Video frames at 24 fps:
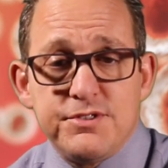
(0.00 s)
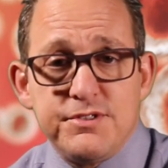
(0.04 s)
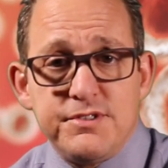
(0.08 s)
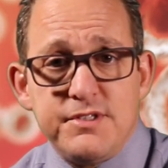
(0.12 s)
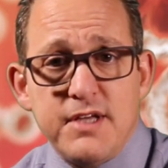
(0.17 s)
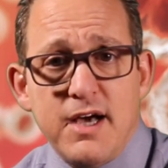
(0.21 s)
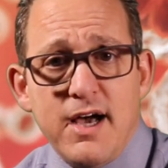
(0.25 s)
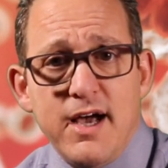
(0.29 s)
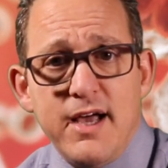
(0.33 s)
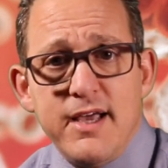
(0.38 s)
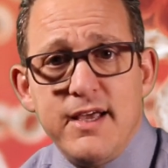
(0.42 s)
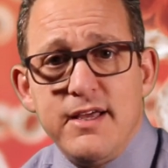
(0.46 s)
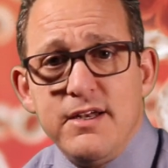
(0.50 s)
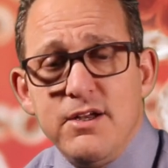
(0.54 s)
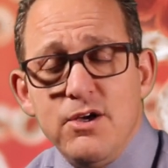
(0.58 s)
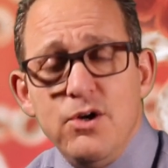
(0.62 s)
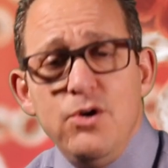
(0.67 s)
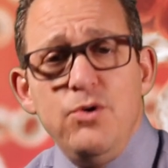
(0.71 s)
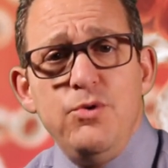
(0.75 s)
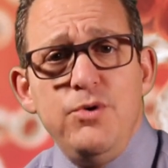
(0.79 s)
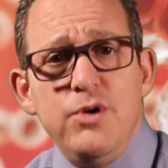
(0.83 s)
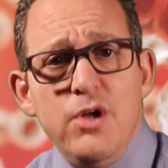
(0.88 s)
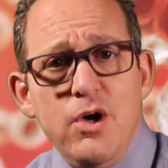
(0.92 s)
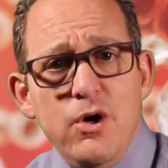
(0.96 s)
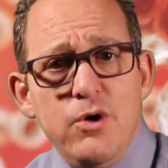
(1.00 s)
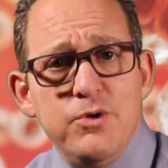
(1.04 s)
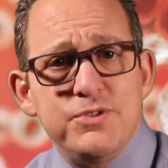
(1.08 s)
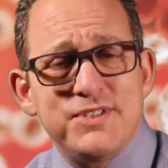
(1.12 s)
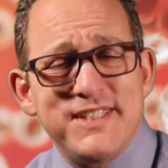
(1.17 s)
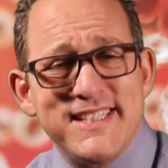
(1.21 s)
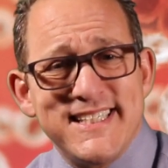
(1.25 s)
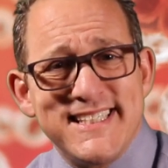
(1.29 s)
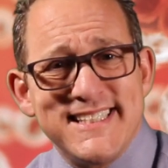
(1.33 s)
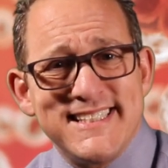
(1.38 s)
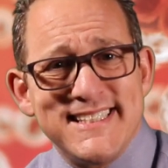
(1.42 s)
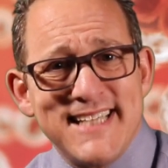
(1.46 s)
diet. Who
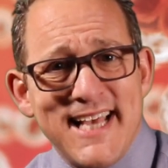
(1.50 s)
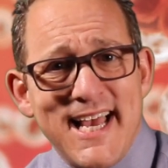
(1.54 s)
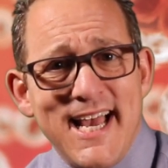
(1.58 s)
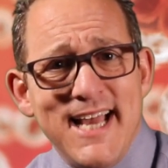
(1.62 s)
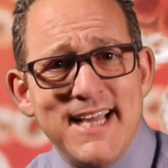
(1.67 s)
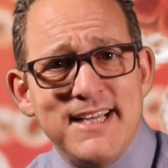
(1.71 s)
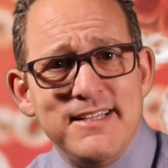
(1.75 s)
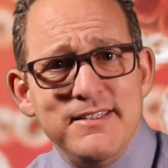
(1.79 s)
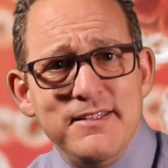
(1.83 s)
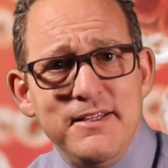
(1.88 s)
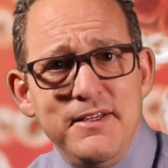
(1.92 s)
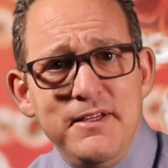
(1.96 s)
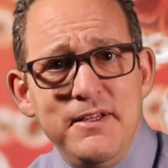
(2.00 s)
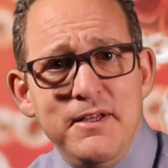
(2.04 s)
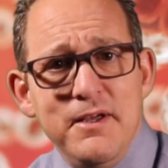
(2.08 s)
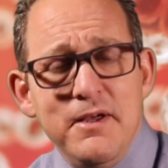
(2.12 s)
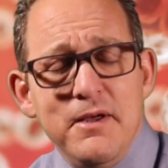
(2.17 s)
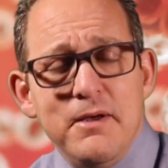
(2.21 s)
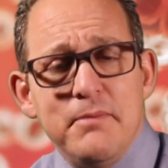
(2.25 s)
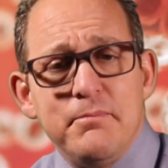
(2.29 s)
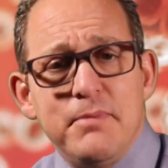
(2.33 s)
knows exactly?